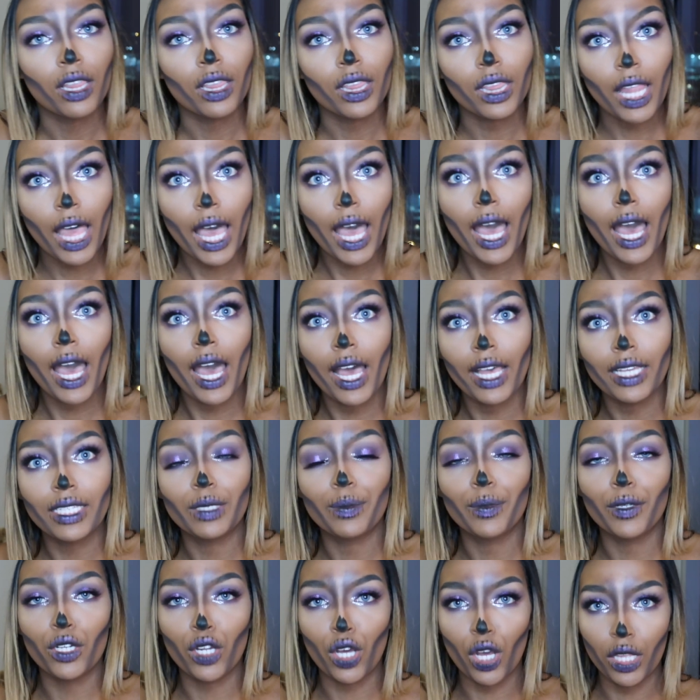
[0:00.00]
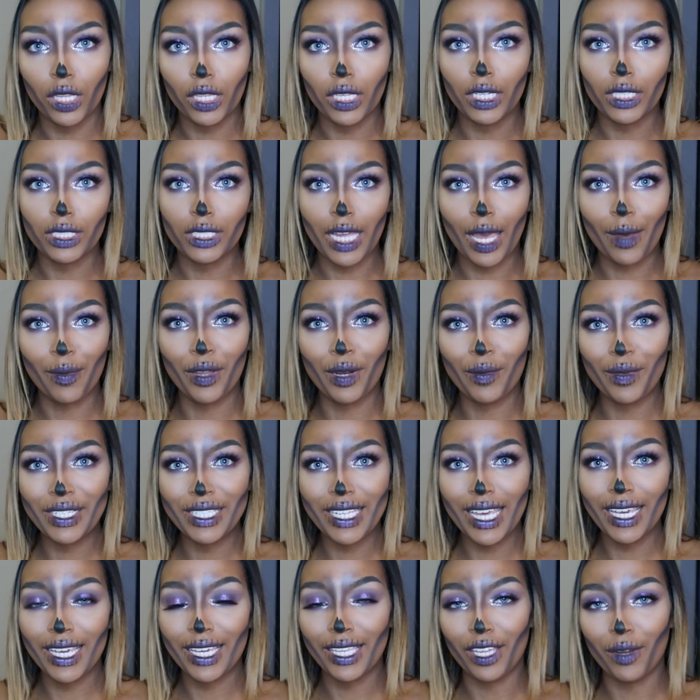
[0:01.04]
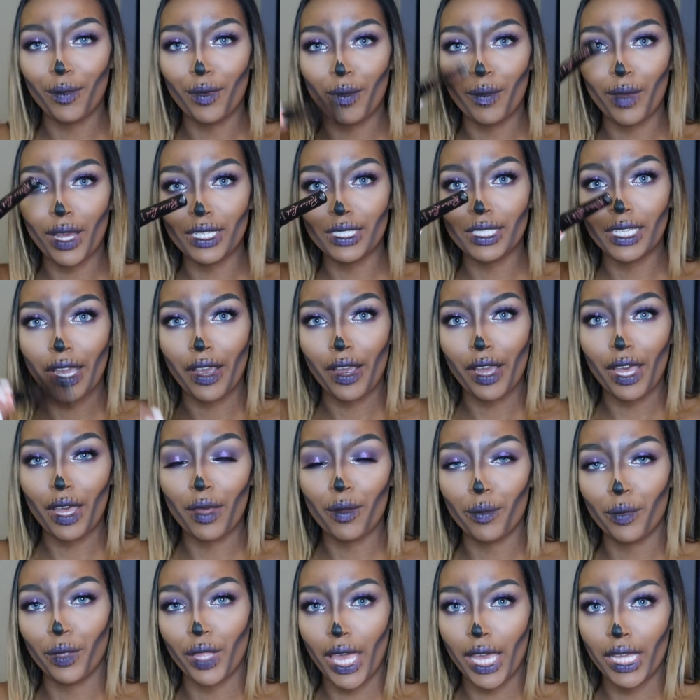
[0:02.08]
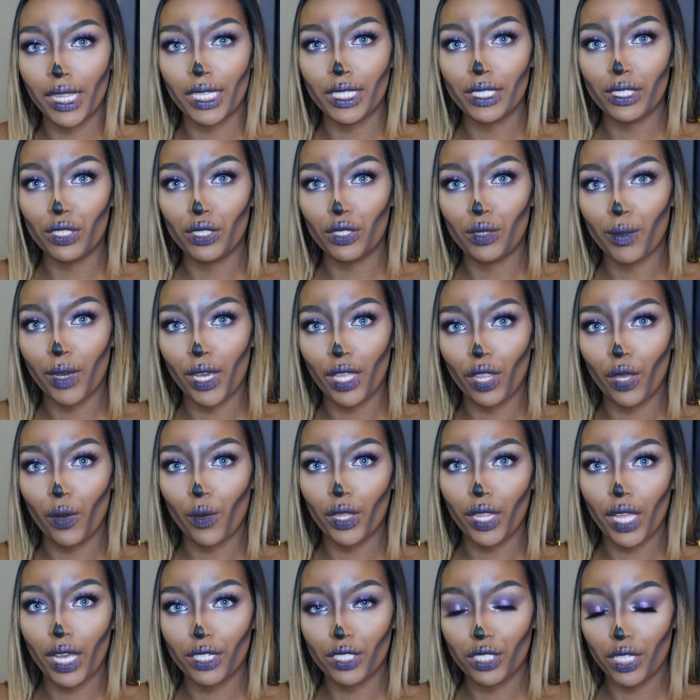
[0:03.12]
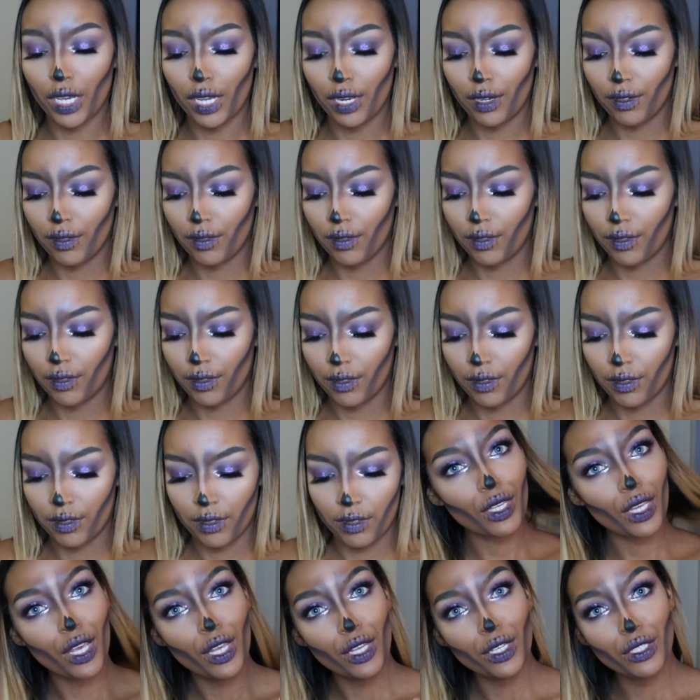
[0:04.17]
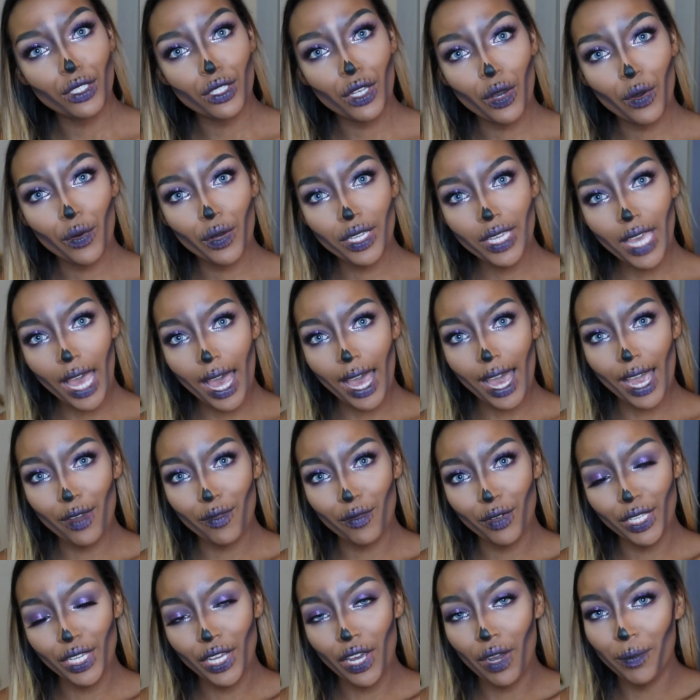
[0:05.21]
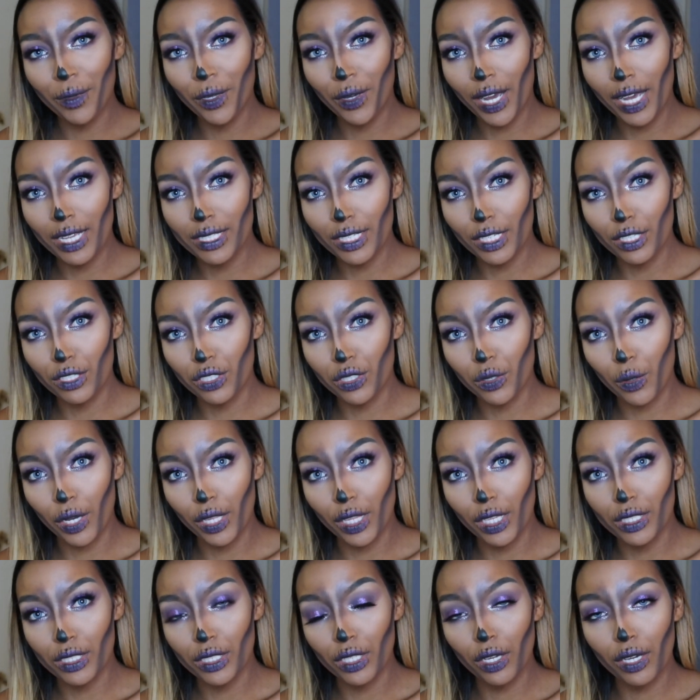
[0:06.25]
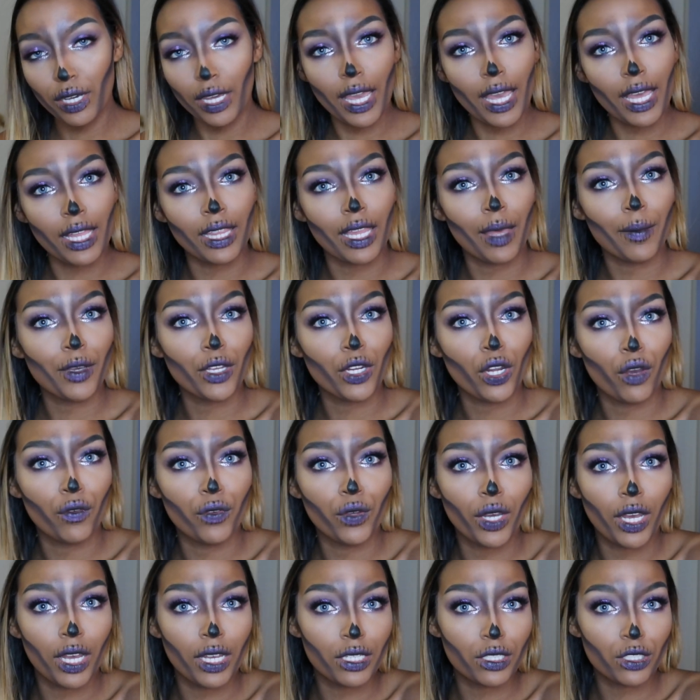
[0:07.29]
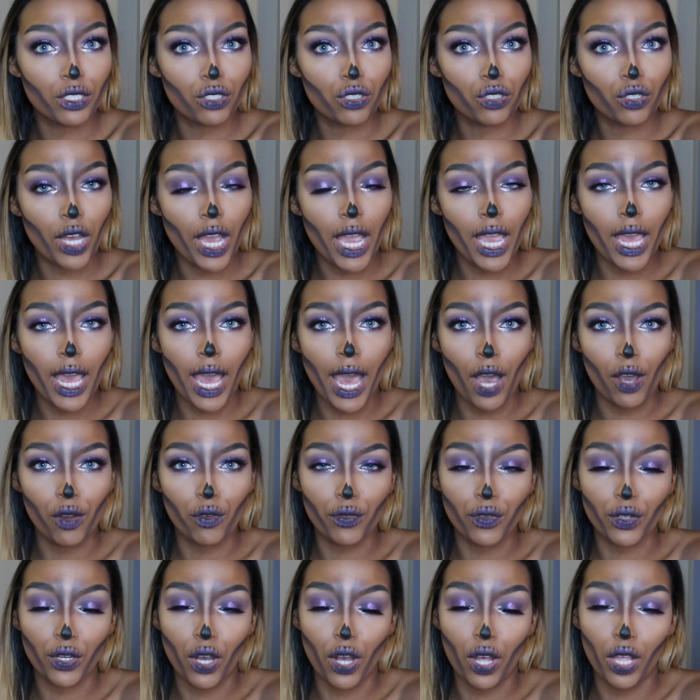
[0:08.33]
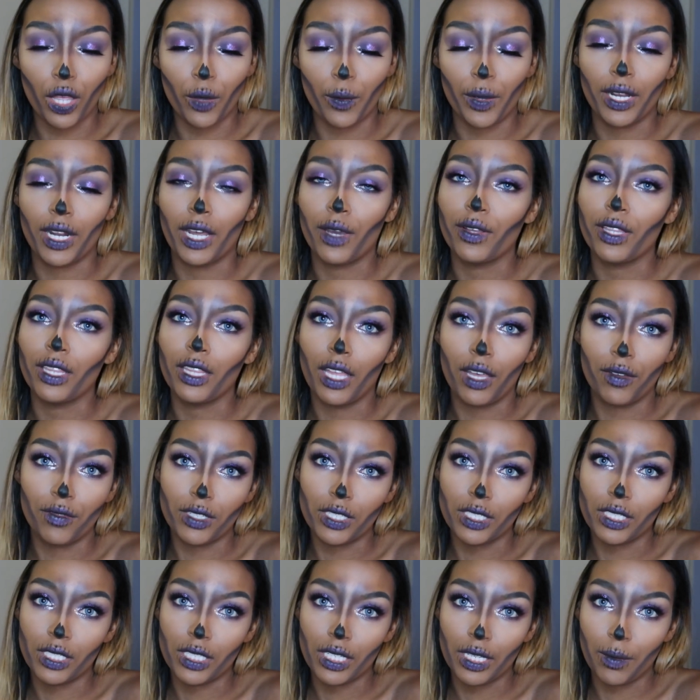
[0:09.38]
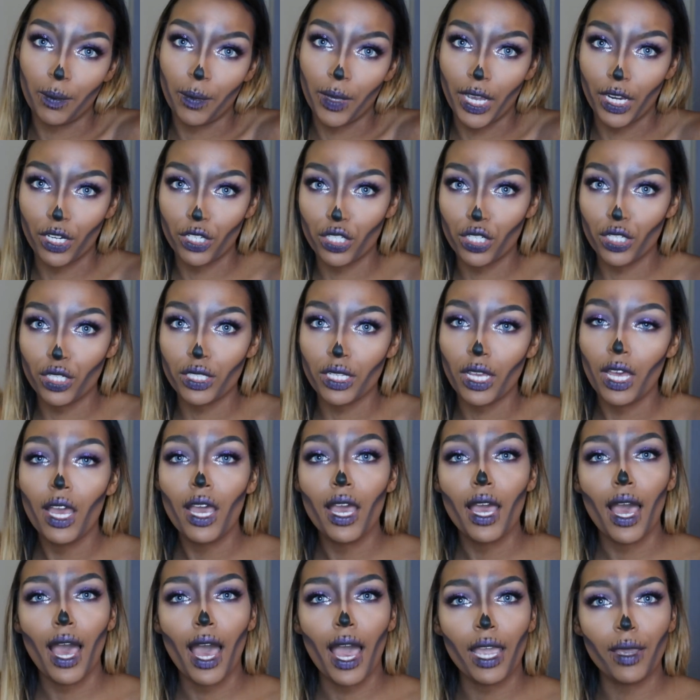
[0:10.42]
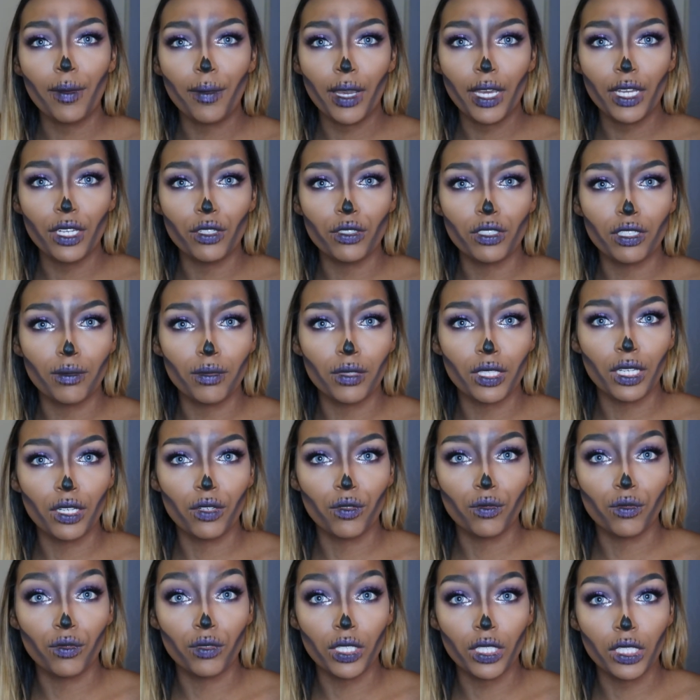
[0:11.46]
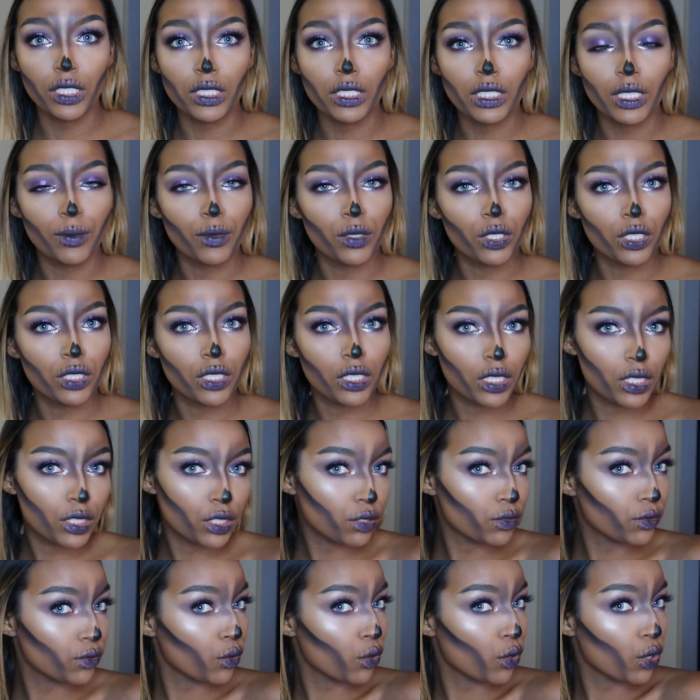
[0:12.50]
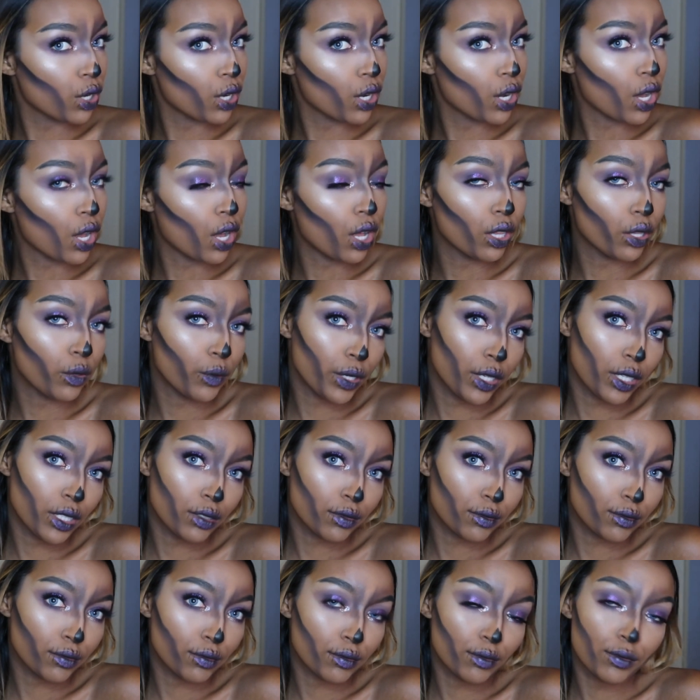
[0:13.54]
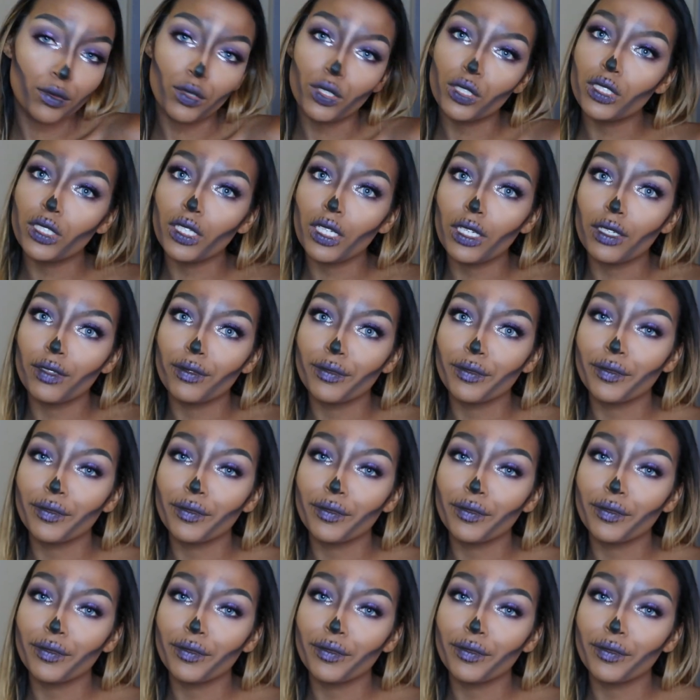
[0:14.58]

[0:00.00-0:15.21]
Last but not least, I'm going to be taking a little bit of mascara and applying this to my lower lash line. So yeah, I really hope you guys enjoyed this look, and let me know if you guys try it out for Halloween. I would love to see pictures. I might do something really similar to this for Halloween. We'll see.